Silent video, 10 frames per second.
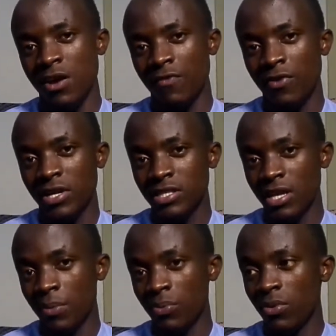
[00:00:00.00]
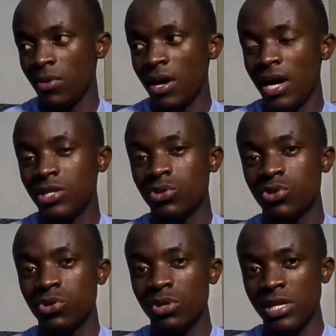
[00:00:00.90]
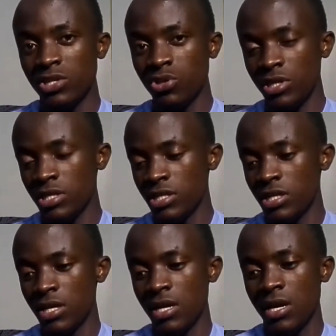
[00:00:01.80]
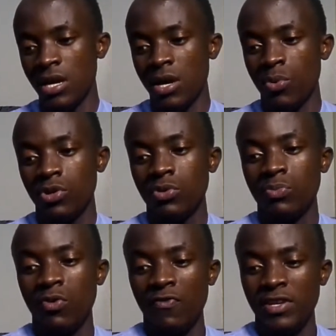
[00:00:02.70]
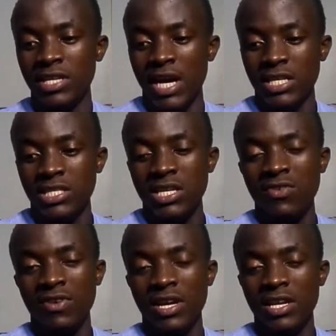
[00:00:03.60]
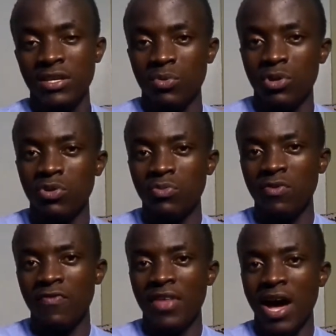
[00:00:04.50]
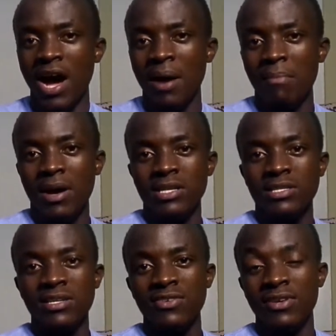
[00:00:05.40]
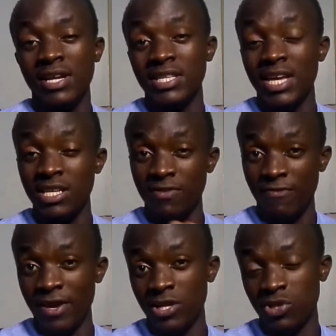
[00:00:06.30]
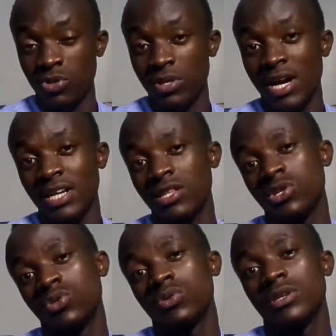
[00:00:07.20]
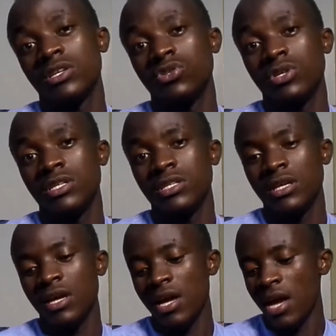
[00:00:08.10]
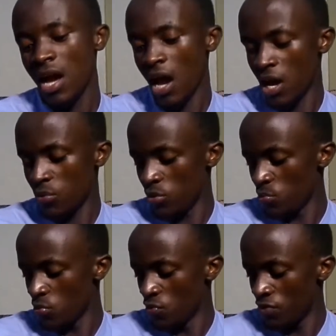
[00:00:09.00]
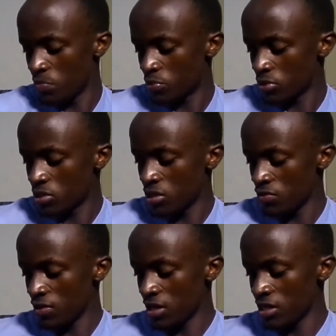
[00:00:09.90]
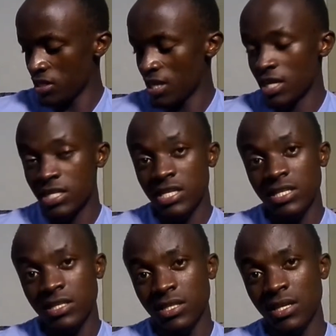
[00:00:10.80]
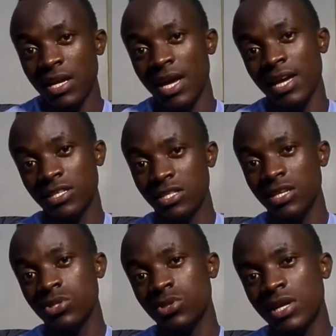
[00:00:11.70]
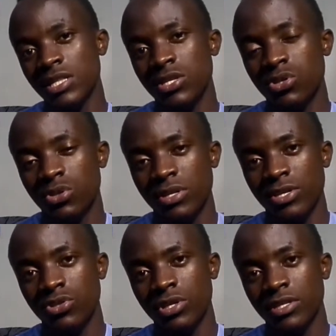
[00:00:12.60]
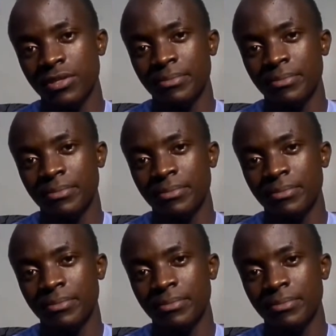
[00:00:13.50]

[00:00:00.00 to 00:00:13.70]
For example, at your shoulder joint, when you move it anteriorly, when you move the arm anteriorly, that is flexion at the shoulder joint. And when you move it posteriorly, that is extension at the shoulder joint.